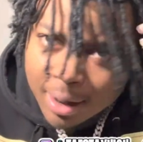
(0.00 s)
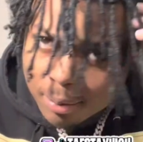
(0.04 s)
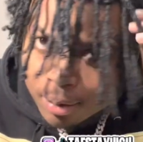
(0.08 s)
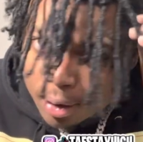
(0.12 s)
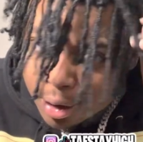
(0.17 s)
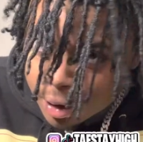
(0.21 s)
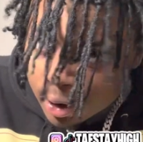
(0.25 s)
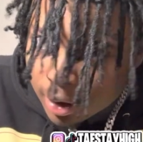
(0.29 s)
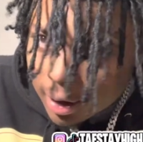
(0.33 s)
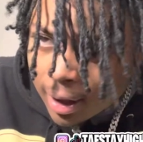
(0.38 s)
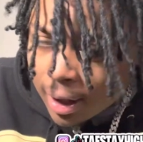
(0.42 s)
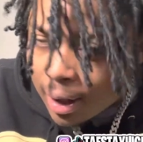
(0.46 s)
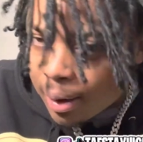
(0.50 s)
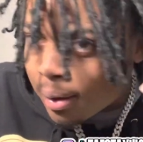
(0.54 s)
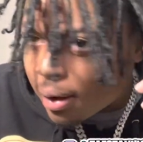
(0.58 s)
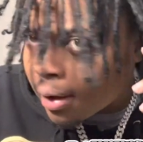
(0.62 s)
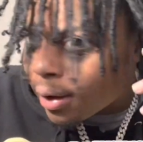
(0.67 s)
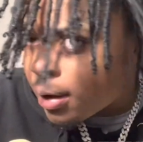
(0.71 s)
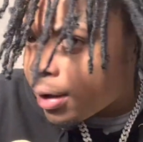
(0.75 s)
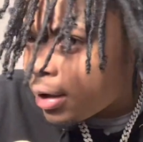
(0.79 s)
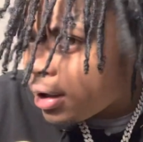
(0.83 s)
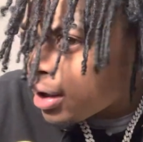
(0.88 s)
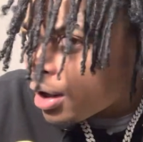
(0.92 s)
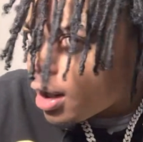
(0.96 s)
and all that.
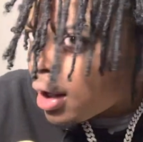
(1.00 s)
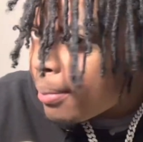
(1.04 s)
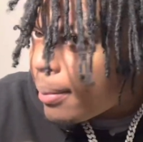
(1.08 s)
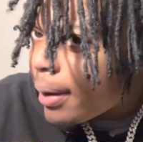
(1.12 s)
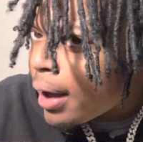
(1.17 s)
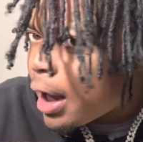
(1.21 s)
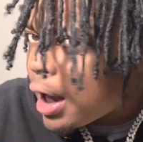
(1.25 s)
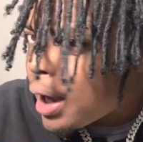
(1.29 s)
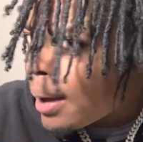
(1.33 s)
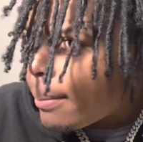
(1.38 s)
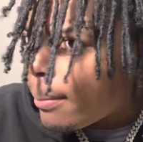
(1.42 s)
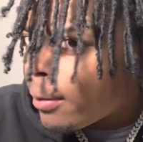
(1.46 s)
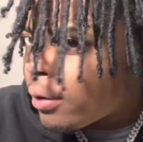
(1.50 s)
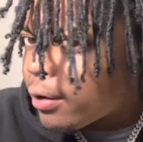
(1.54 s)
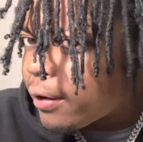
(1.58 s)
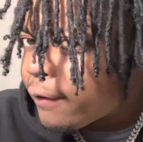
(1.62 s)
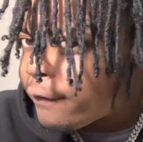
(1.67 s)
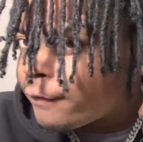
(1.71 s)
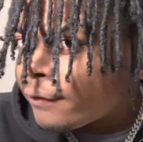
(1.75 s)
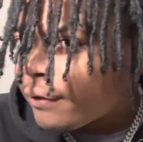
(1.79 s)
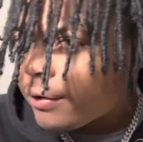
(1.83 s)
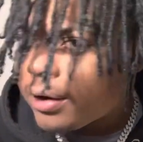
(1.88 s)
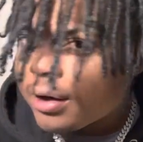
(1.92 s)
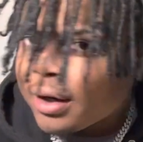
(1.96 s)
I, you know, I might hop on a
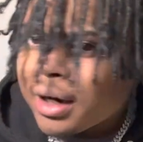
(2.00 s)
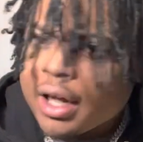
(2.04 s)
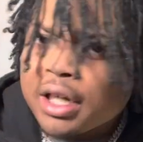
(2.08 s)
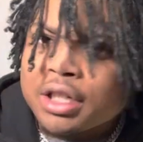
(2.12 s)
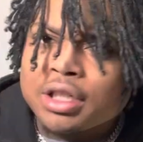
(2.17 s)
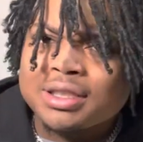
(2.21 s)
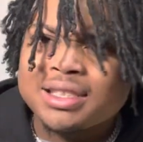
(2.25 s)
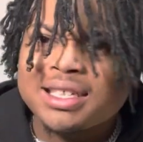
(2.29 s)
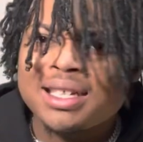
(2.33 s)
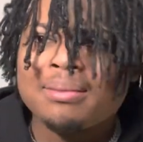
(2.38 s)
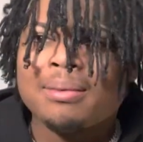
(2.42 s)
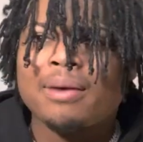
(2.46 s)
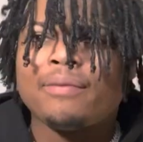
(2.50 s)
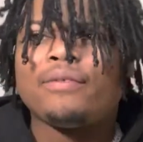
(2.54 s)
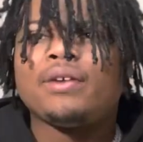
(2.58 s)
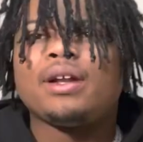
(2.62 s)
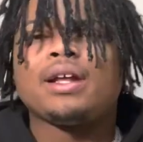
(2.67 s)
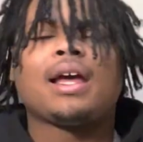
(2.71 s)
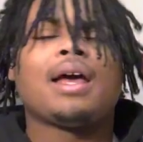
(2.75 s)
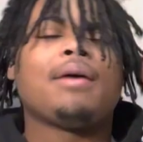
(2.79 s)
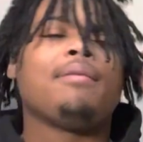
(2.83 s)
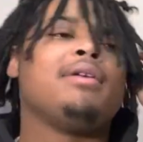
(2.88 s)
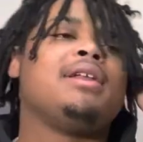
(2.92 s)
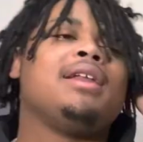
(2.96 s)
Fortnite stream. I feel like
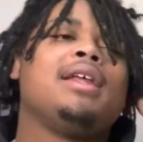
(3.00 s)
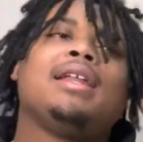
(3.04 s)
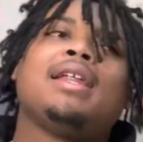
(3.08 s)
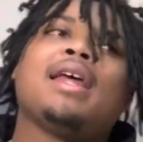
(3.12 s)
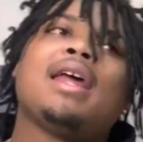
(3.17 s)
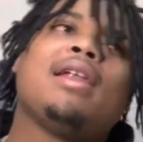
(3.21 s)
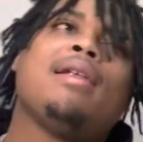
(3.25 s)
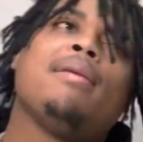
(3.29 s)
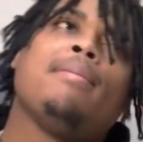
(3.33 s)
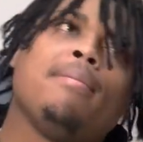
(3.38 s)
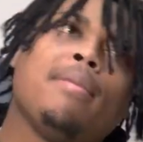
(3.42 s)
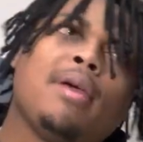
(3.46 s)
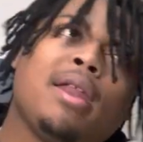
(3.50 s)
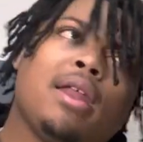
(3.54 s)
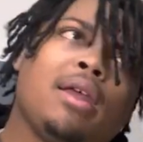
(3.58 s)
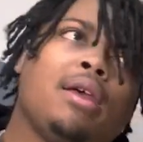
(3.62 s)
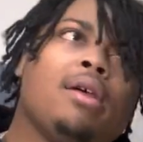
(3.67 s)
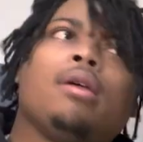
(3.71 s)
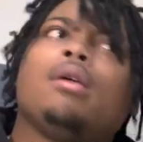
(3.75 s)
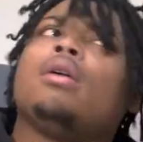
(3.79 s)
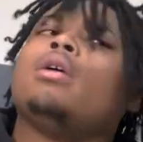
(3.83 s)
I haven't did that in a minute,